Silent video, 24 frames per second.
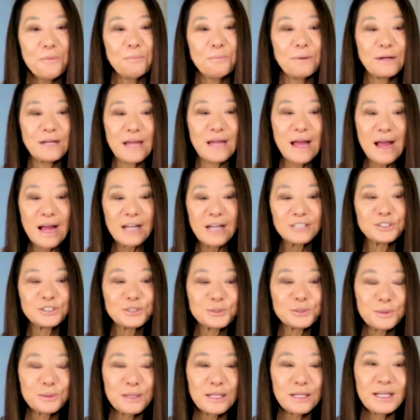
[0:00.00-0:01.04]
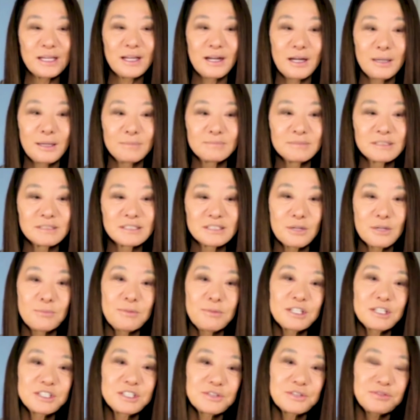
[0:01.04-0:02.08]
but actually so
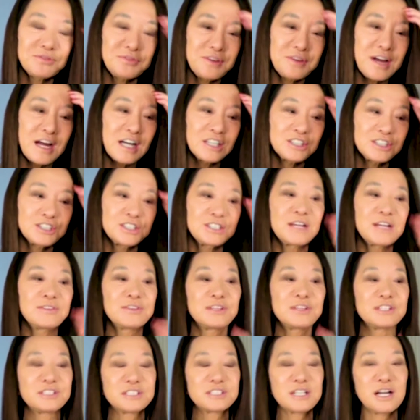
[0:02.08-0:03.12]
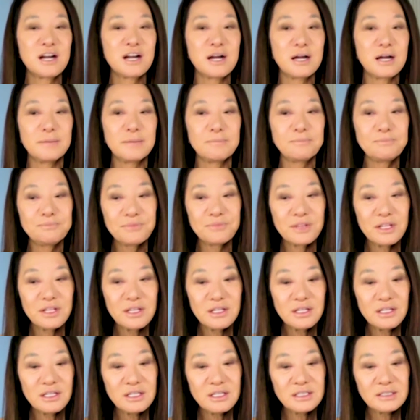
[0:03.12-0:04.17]
much of fashion at the time
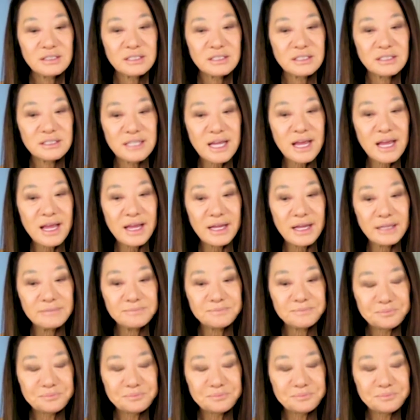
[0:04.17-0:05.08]
today,